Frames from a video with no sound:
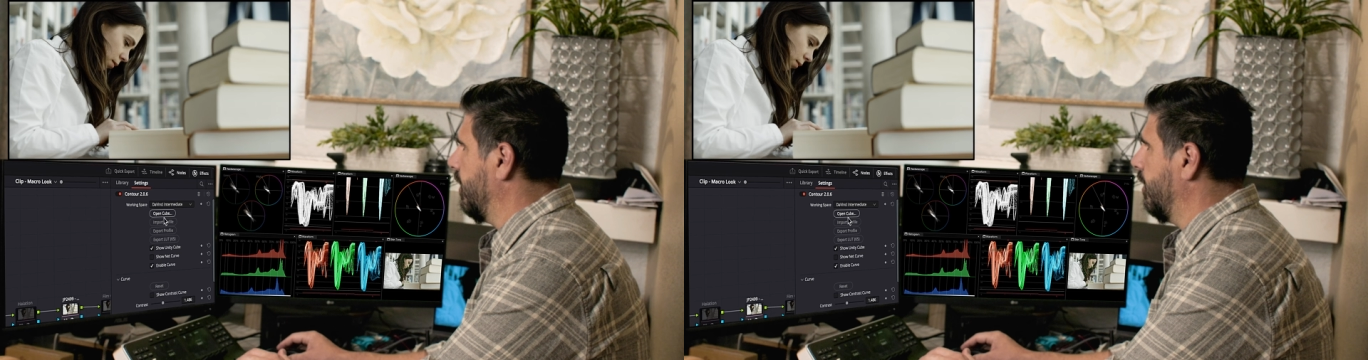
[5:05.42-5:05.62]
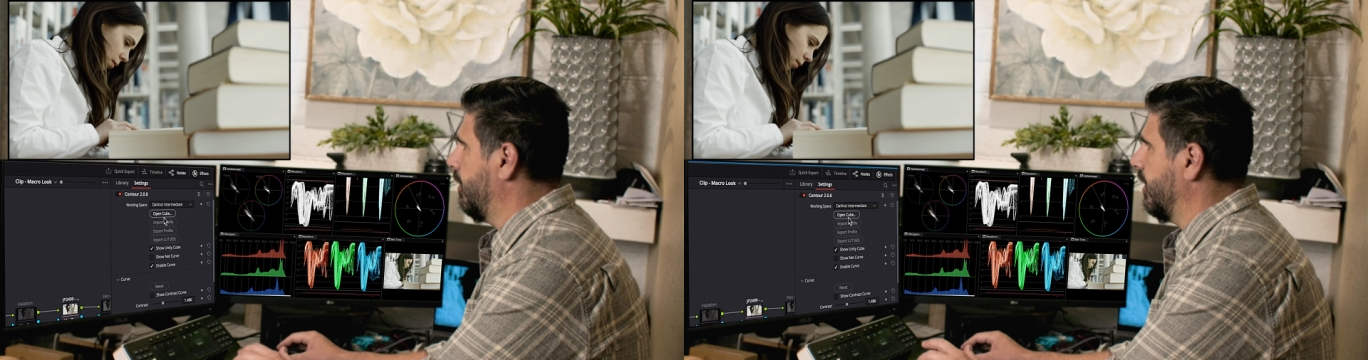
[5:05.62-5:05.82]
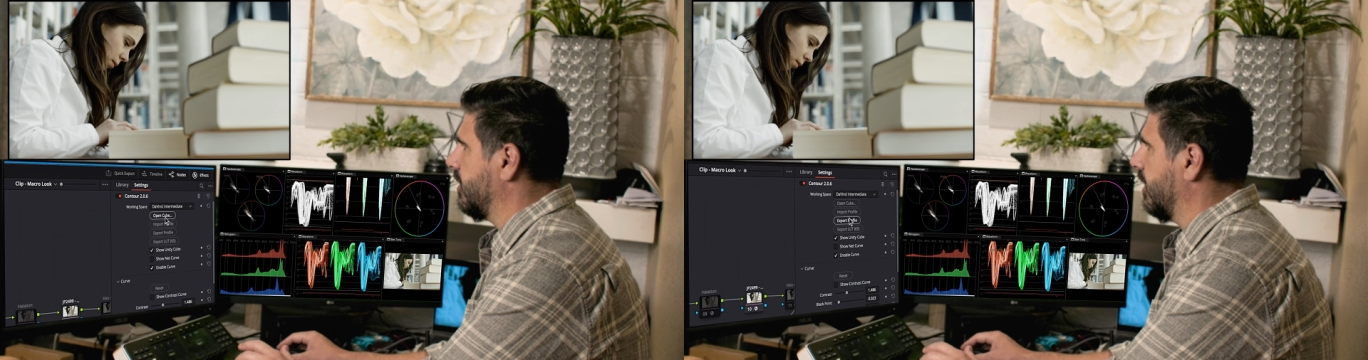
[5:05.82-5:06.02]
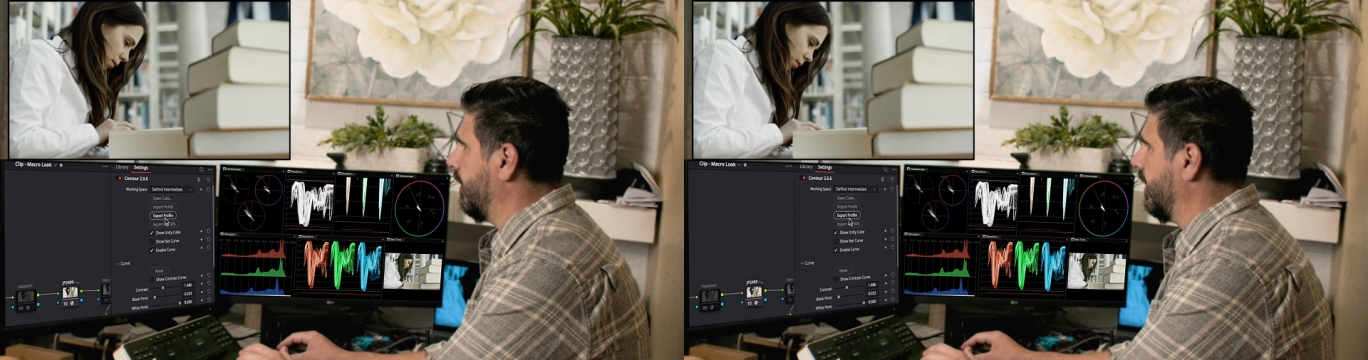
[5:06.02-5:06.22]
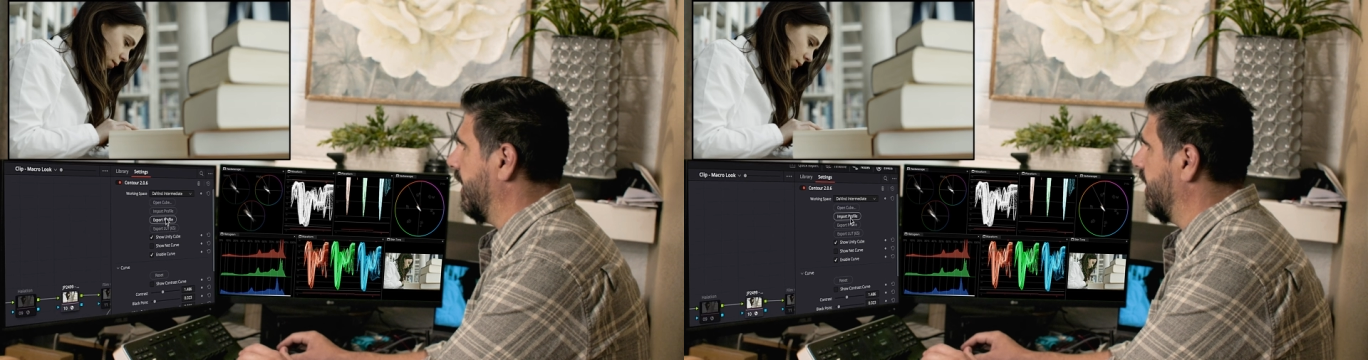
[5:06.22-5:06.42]
Cube, we can talk
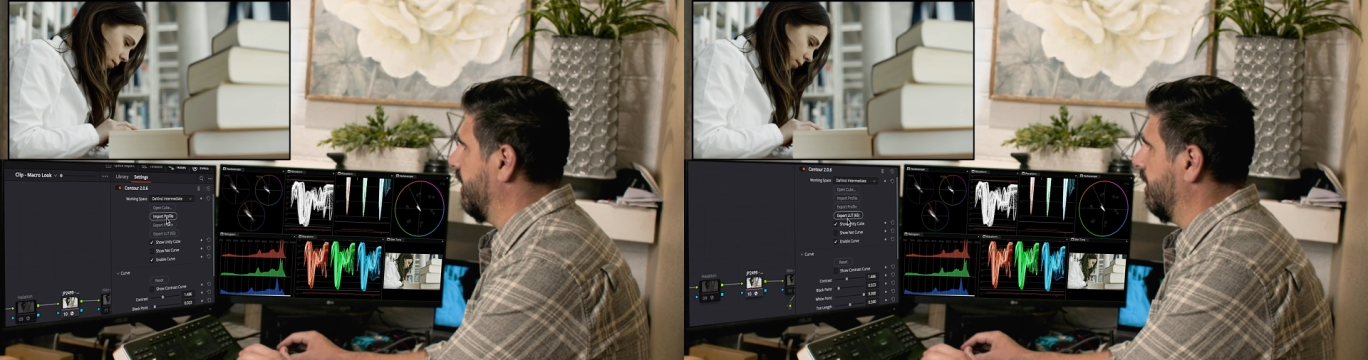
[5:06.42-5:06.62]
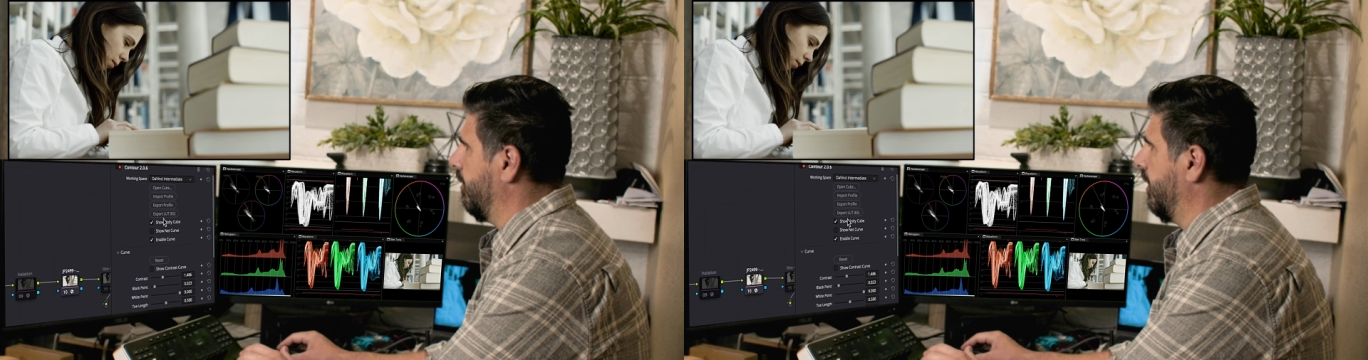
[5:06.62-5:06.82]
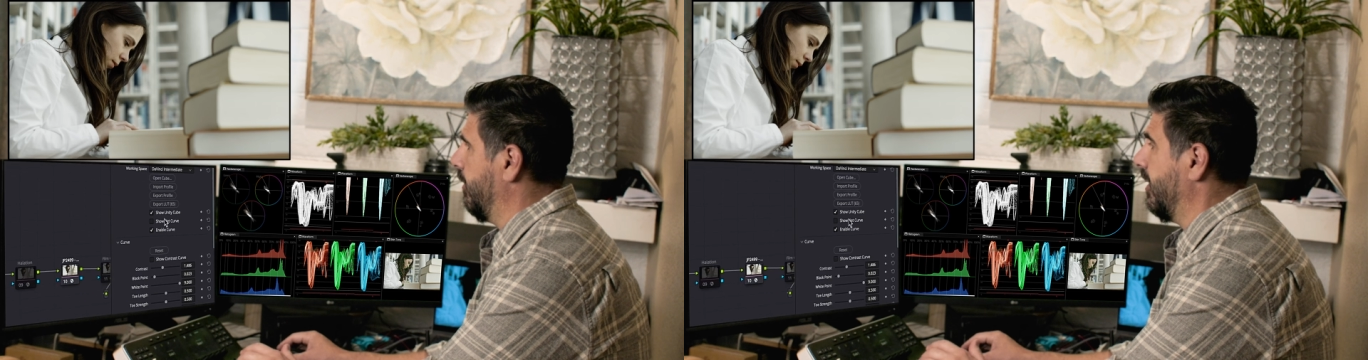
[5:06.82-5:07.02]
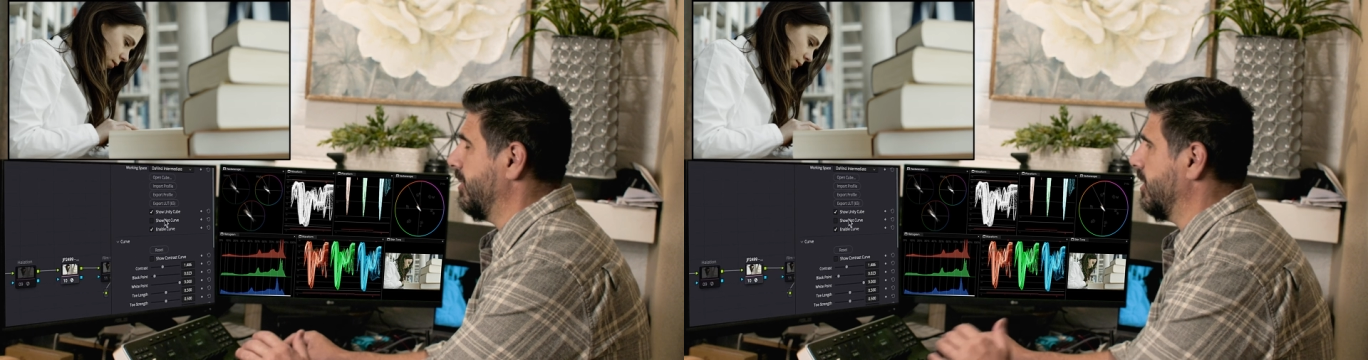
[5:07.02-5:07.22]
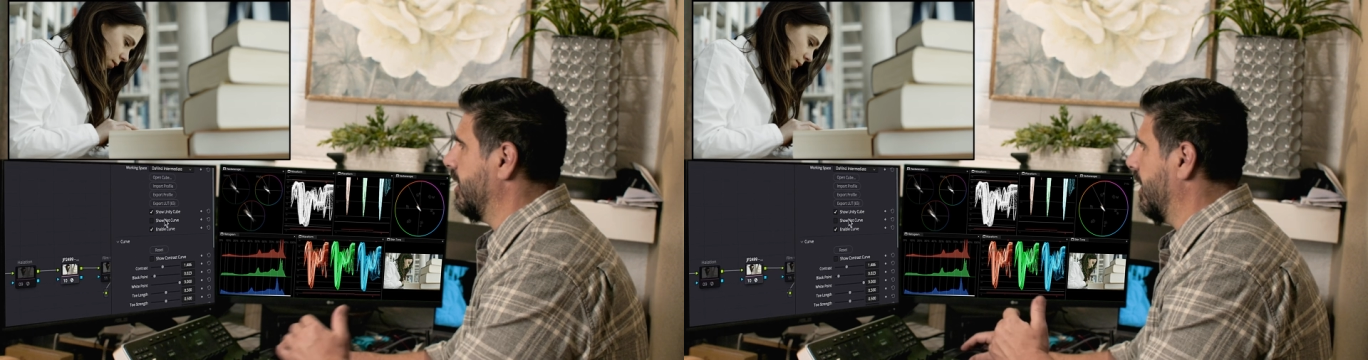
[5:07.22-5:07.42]
about that in a little bit, but I'm
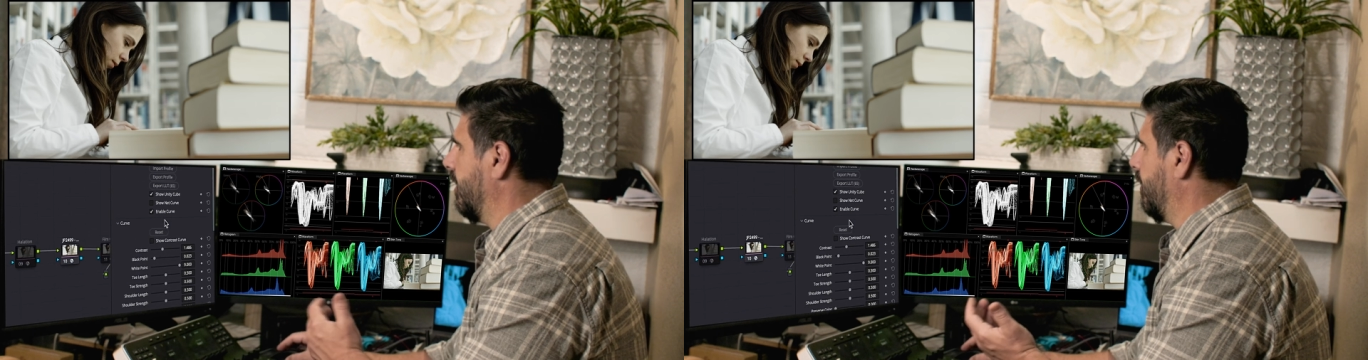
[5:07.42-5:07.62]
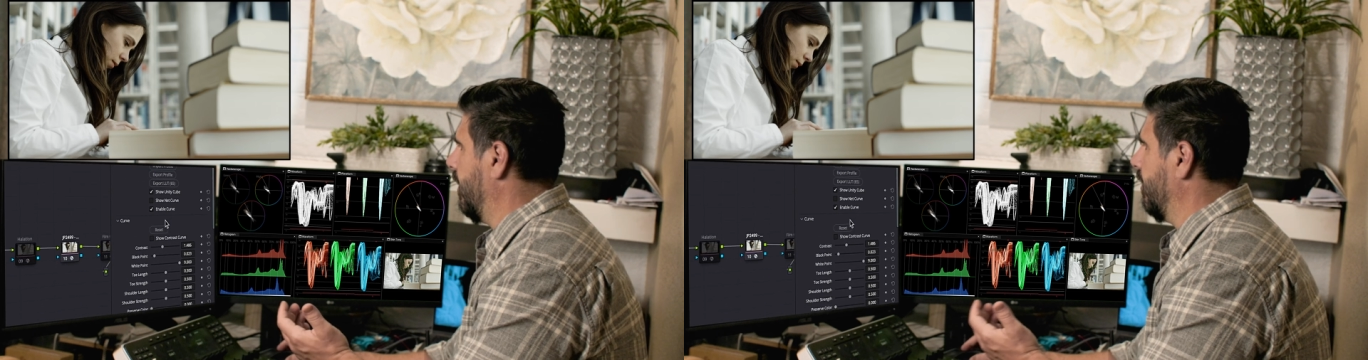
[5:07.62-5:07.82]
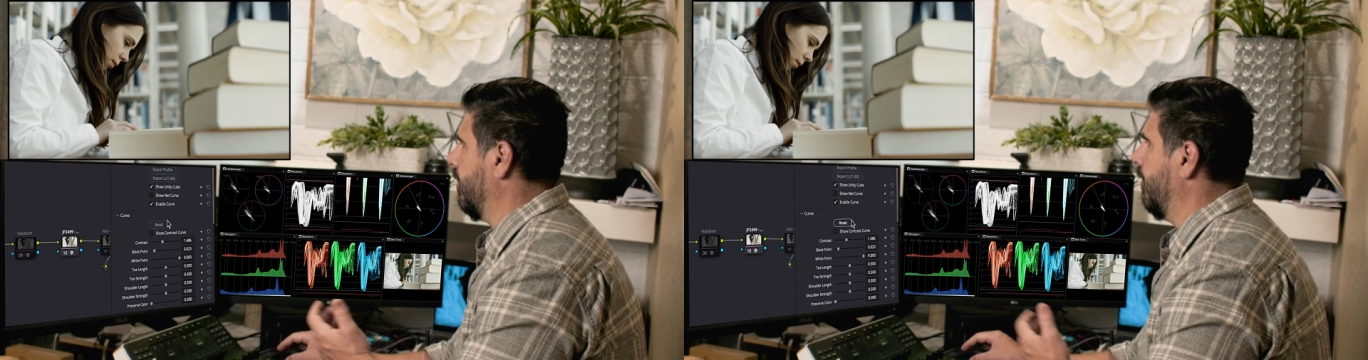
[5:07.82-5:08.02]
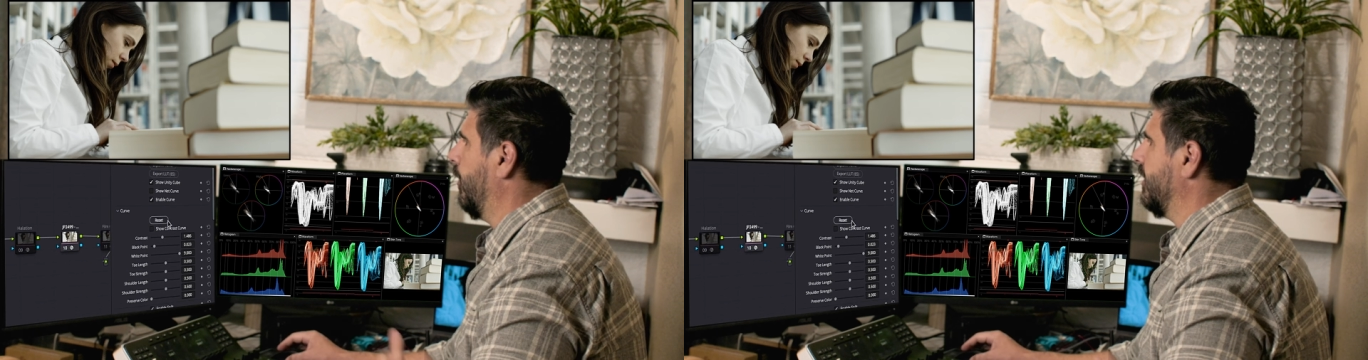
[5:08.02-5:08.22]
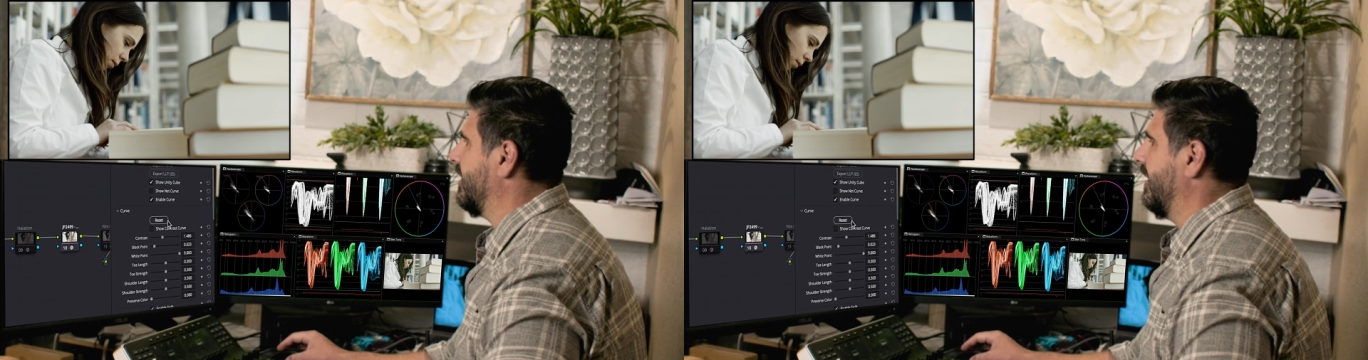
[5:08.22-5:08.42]
just going to kind of walk through
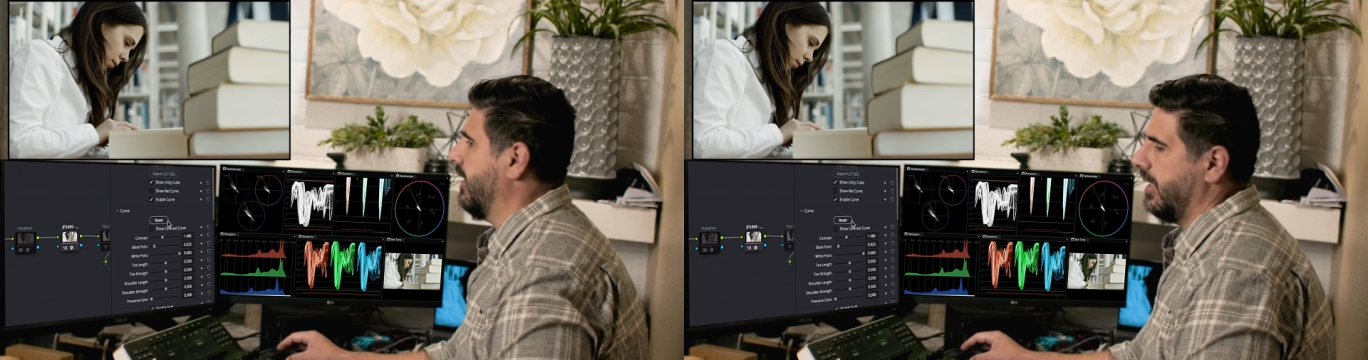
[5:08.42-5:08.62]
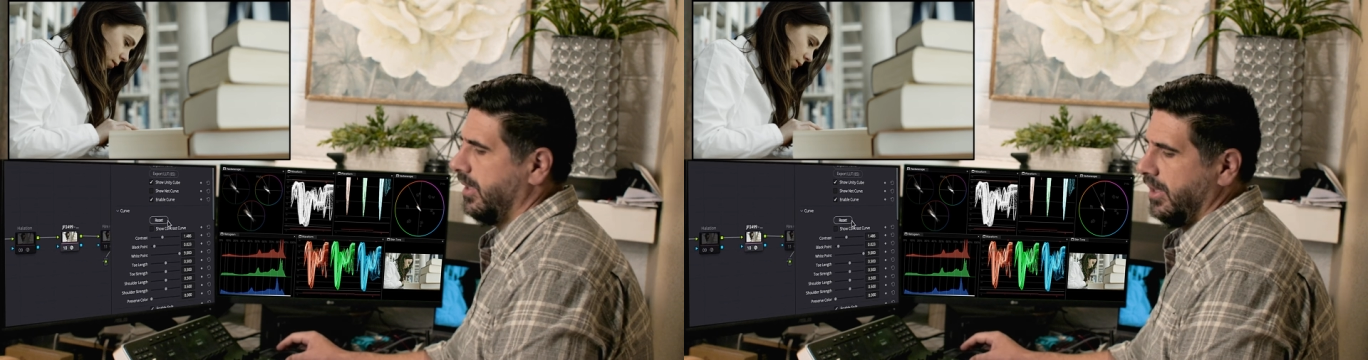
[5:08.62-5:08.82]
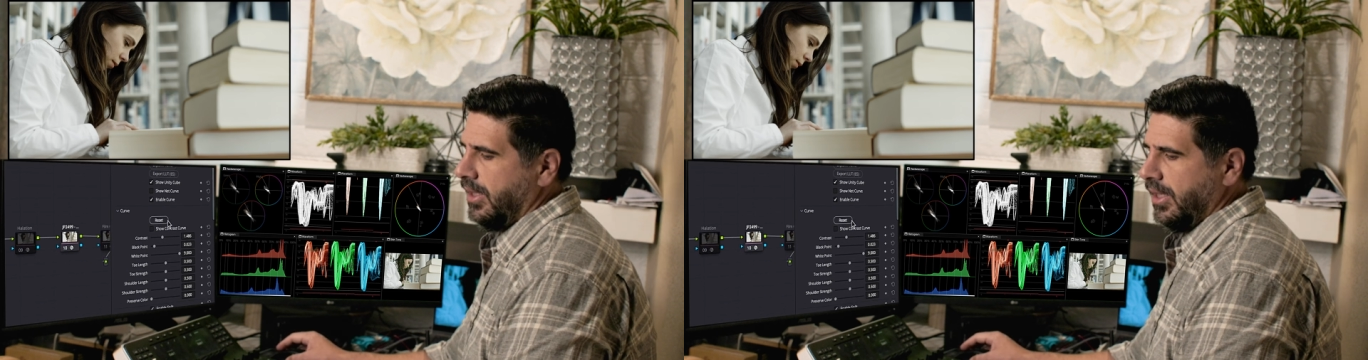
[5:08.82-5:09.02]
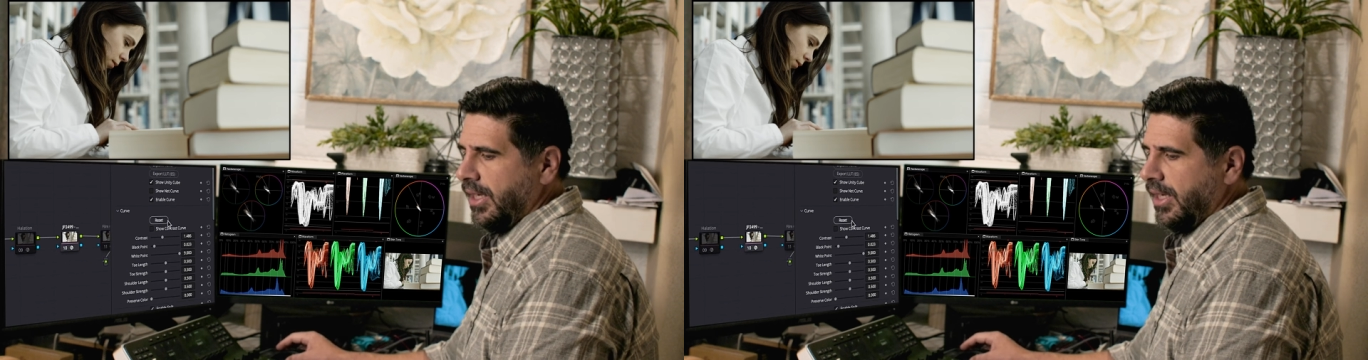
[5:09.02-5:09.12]
what's there